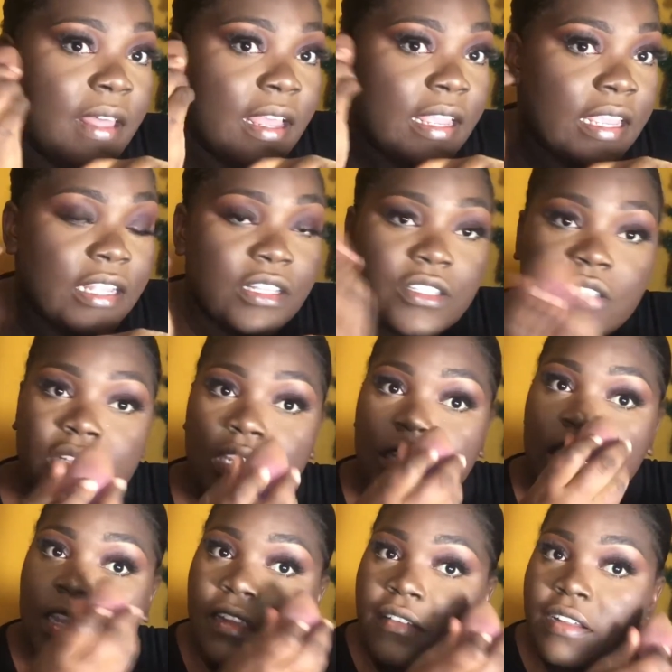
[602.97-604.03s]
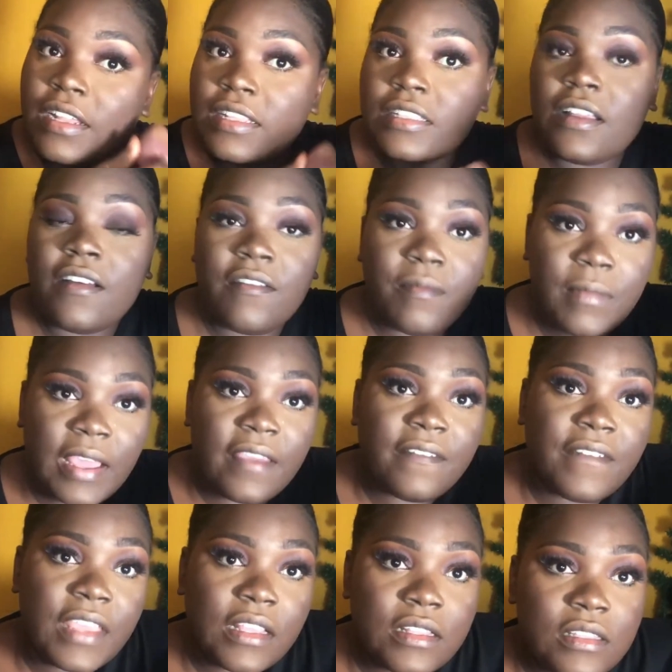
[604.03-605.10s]
that into the areas of my
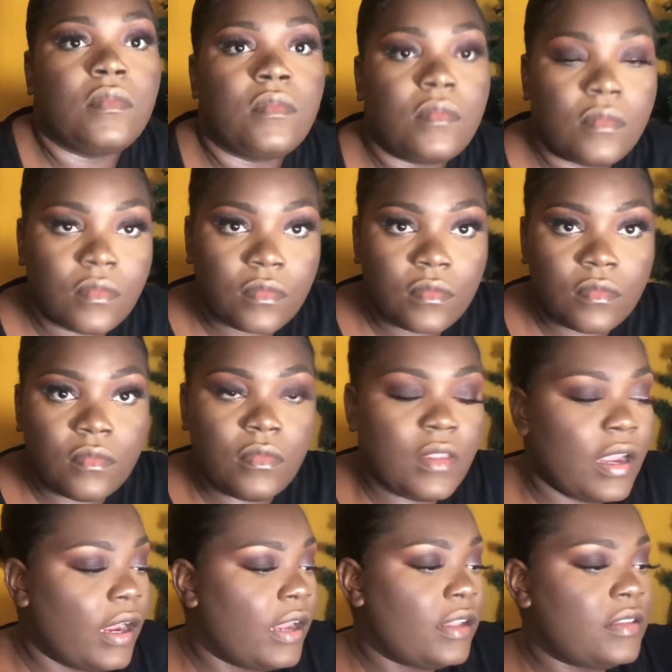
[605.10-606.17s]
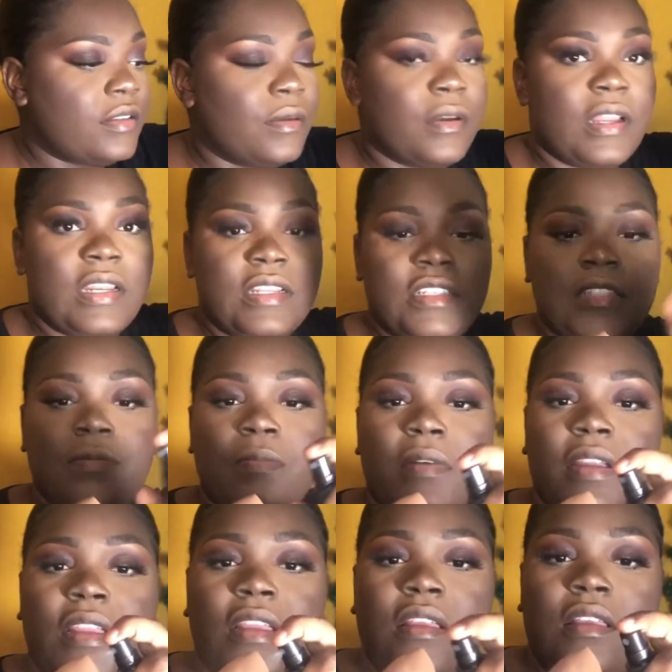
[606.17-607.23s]
face. Alright, so I'm gonna
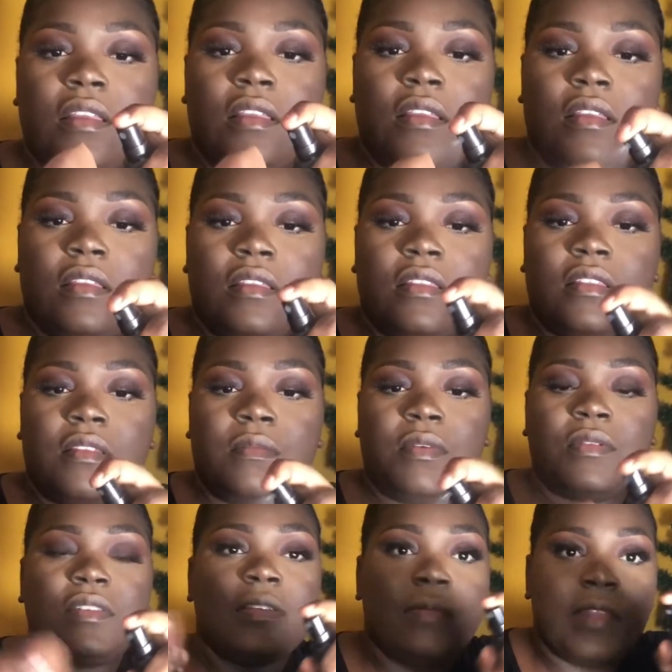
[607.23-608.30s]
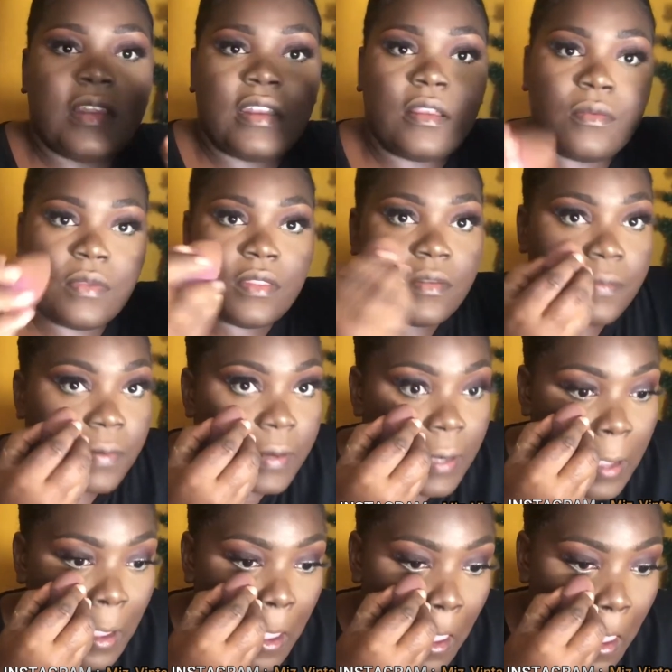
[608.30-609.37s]
spray the beauty blender with the product.